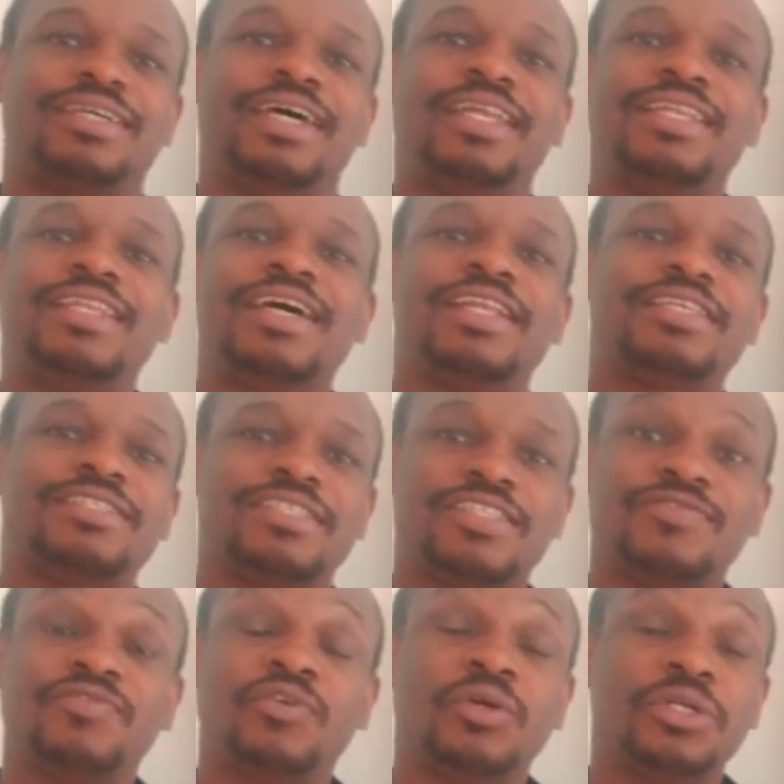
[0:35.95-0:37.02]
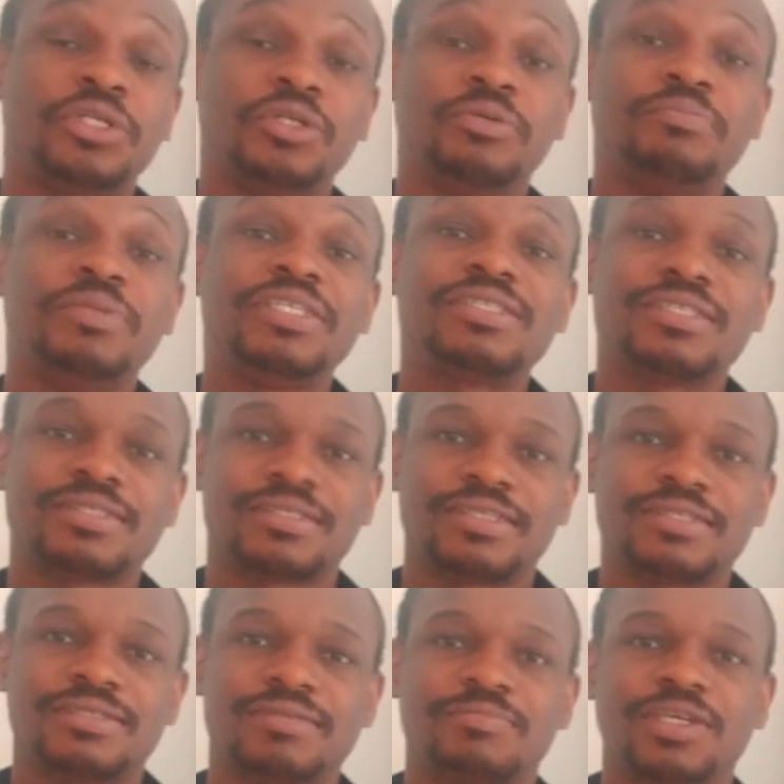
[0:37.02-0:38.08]
analysis for new
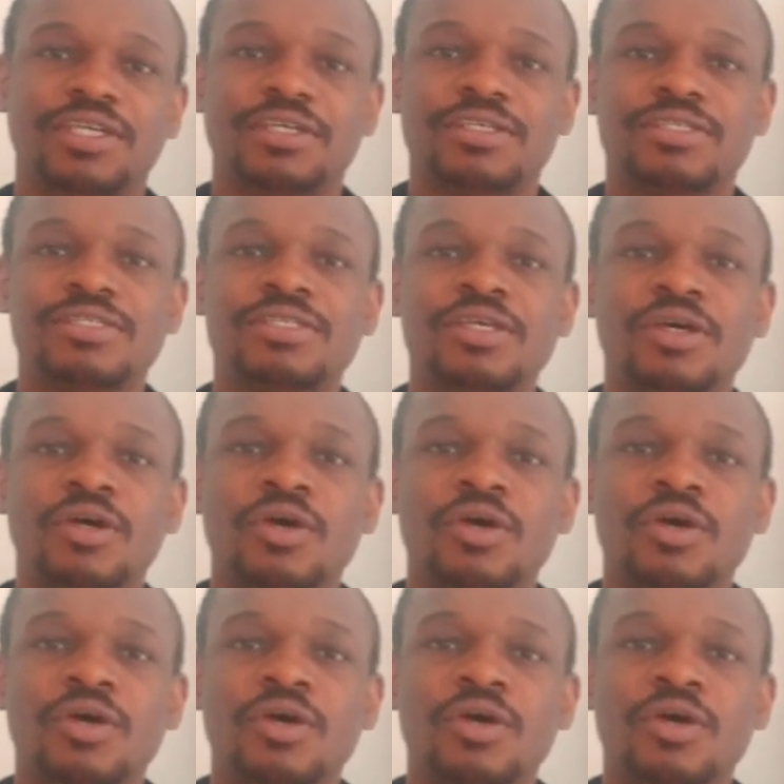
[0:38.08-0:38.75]
businesses, because